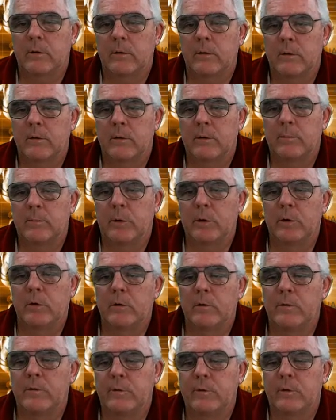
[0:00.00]
the
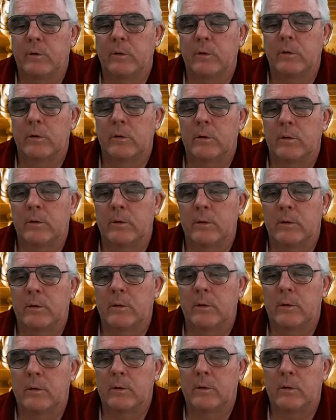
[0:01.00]
move,
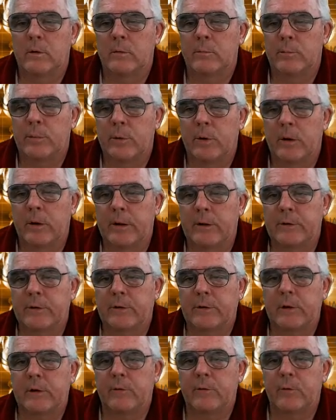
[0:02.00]
pawn to
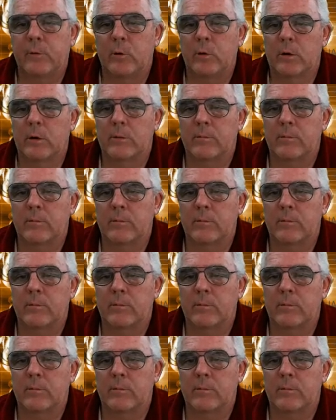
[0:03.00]
c4.